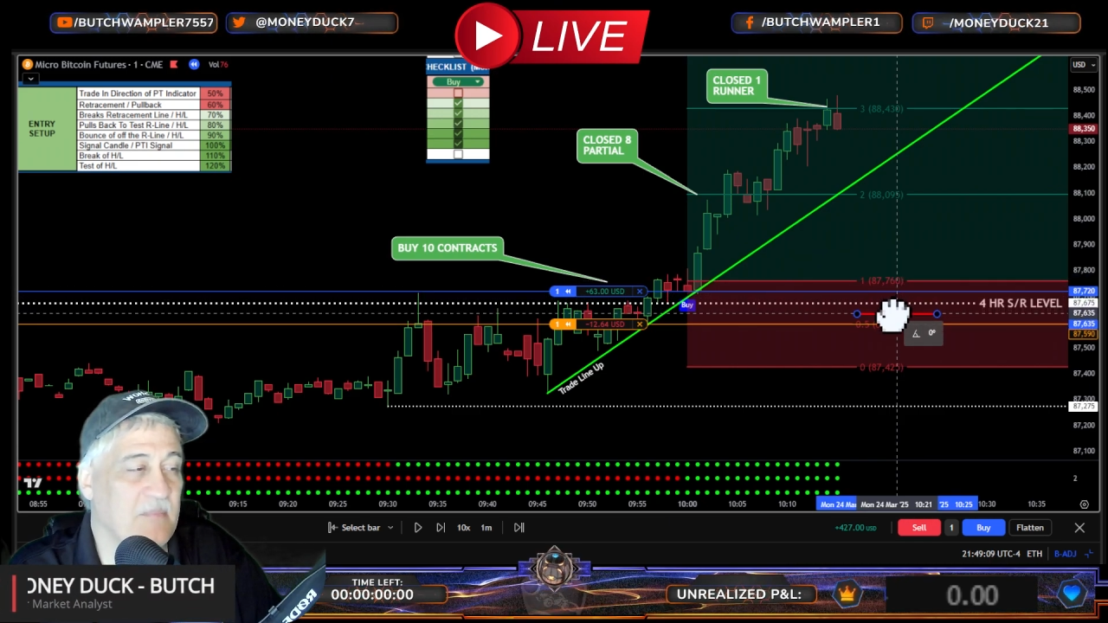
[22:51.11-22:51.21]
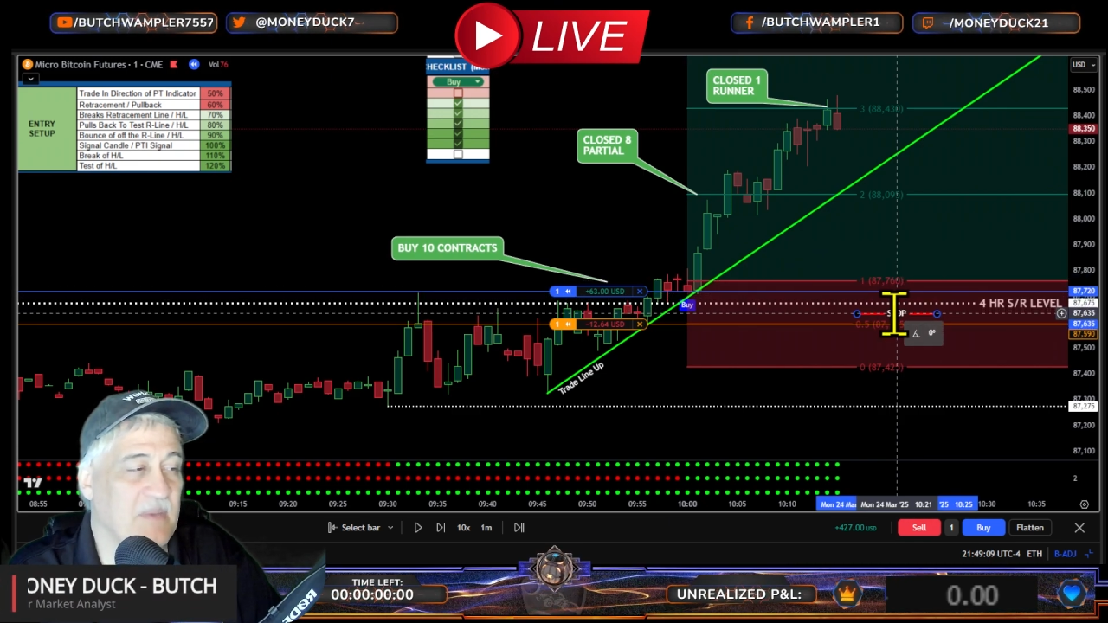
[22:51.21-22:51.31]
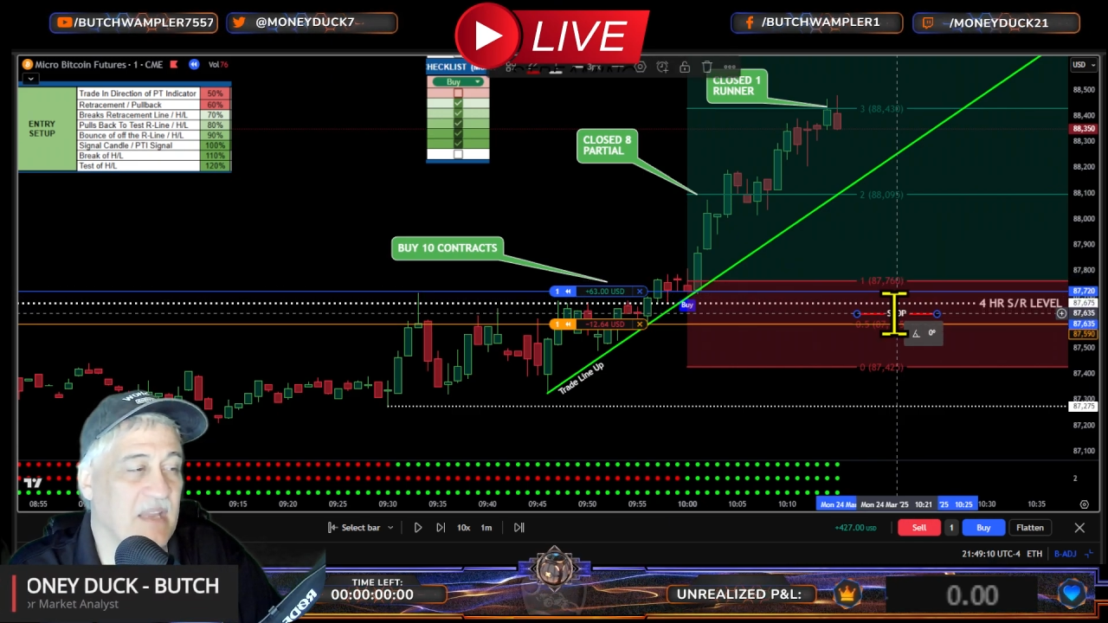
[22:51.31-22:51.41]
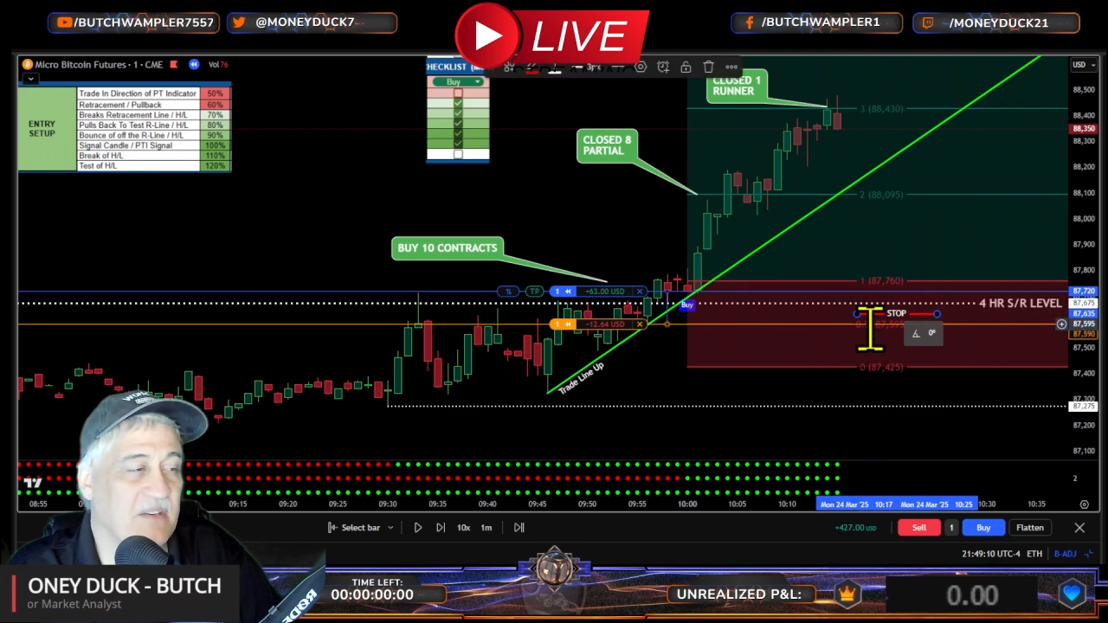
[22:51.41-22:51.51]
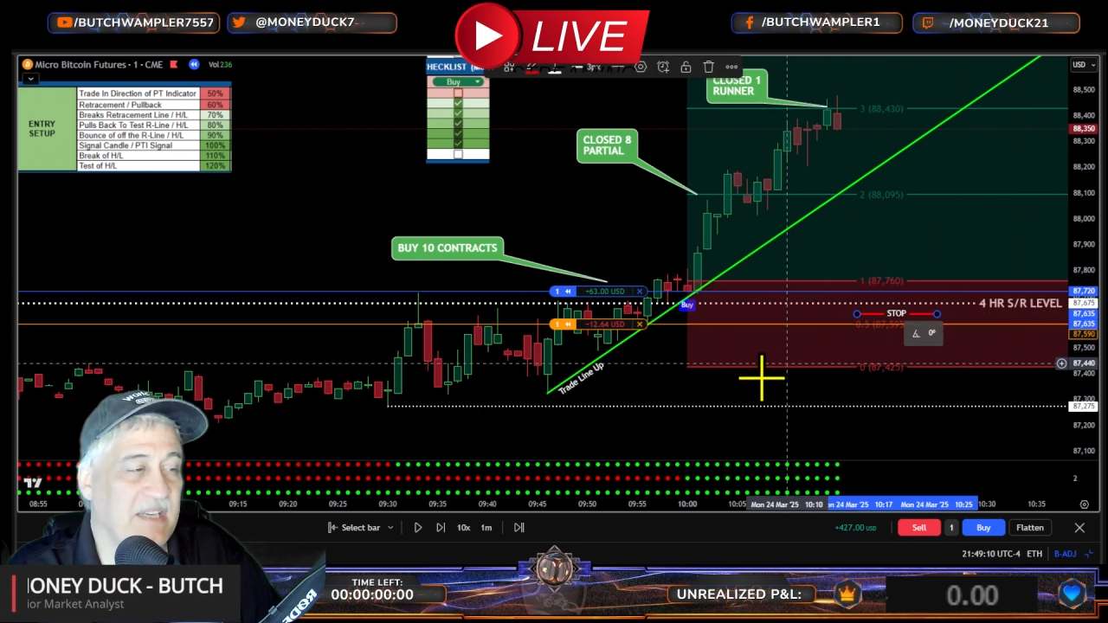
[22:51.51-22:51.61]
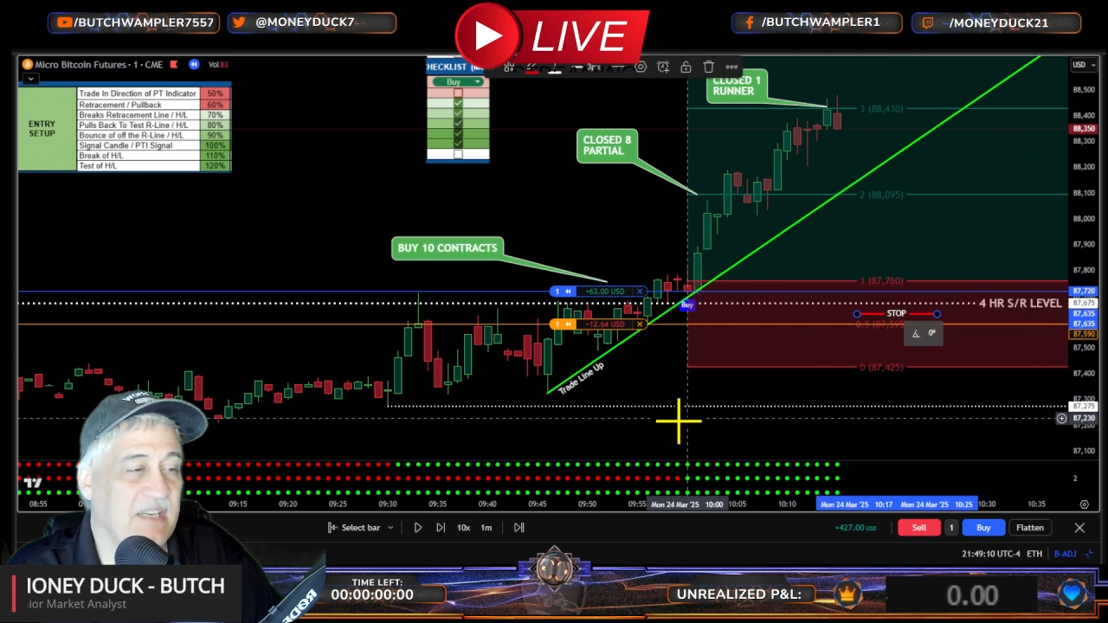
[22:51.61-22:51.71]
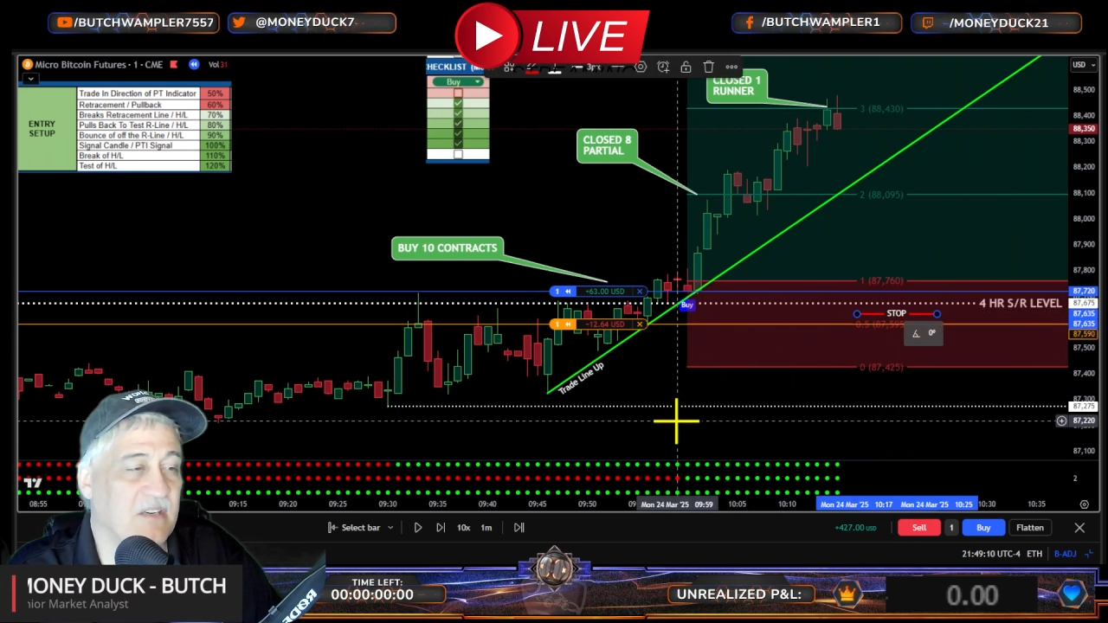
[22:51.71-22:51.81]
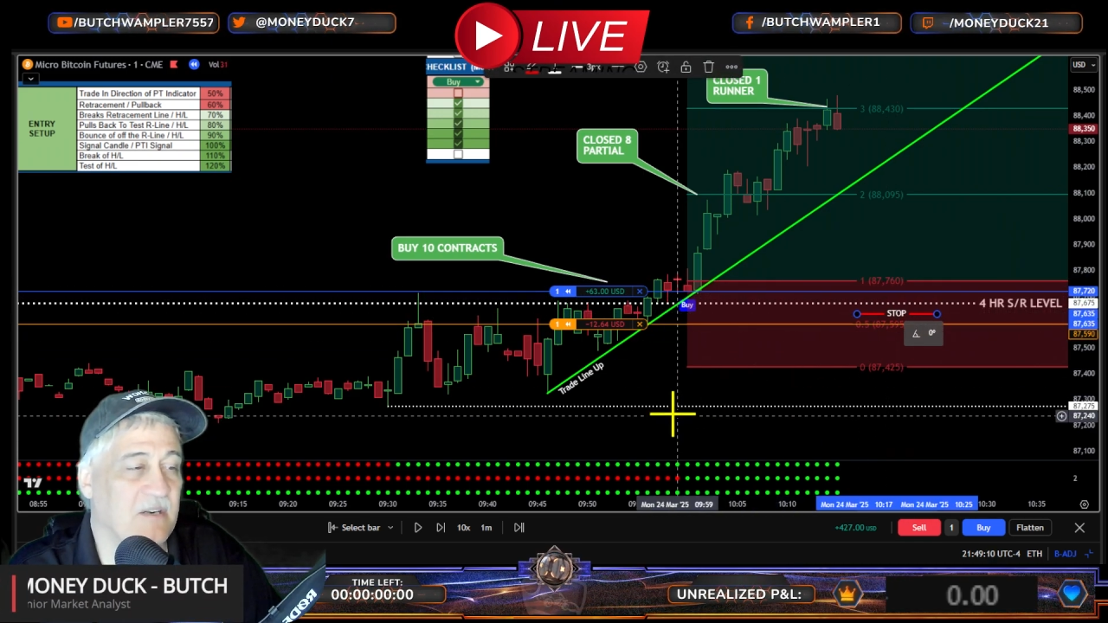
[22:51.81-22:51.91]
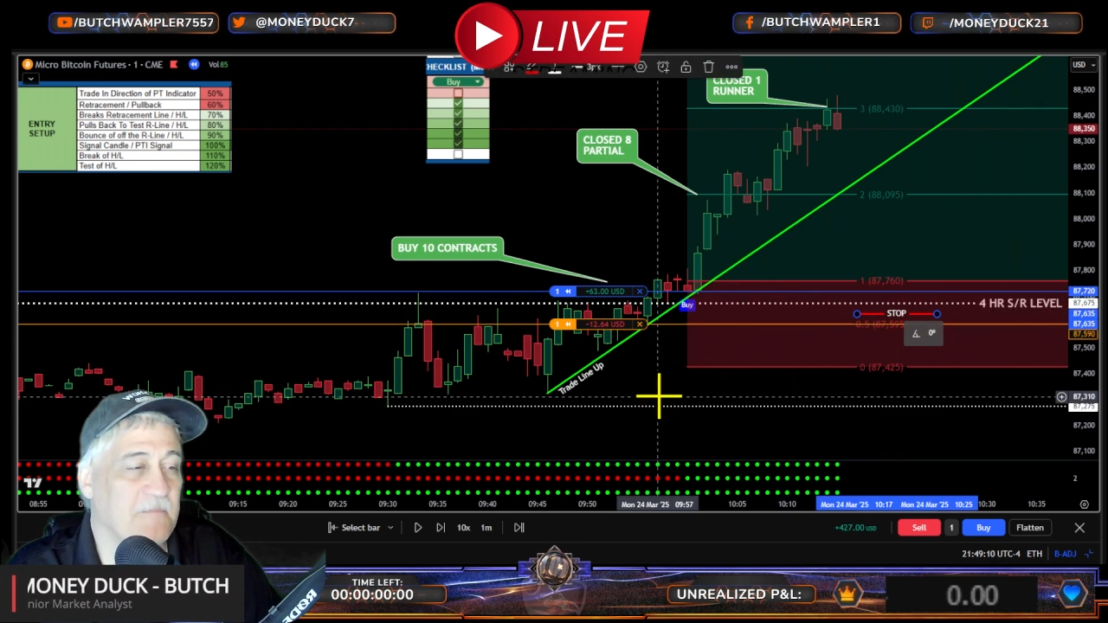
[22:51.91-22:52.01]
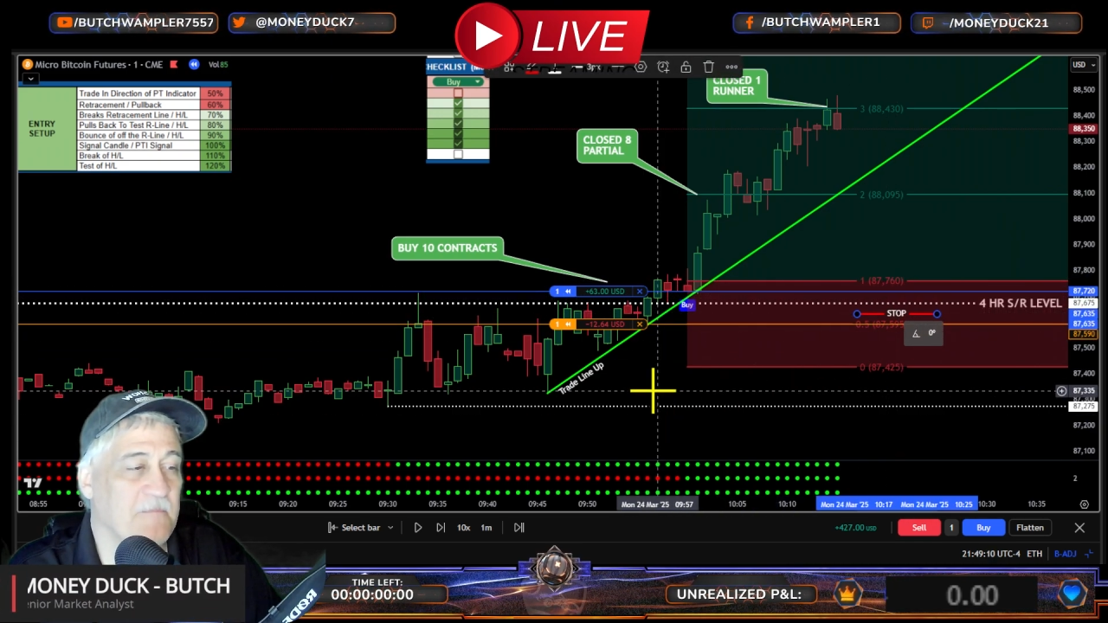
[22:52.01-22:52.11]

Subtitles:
down here.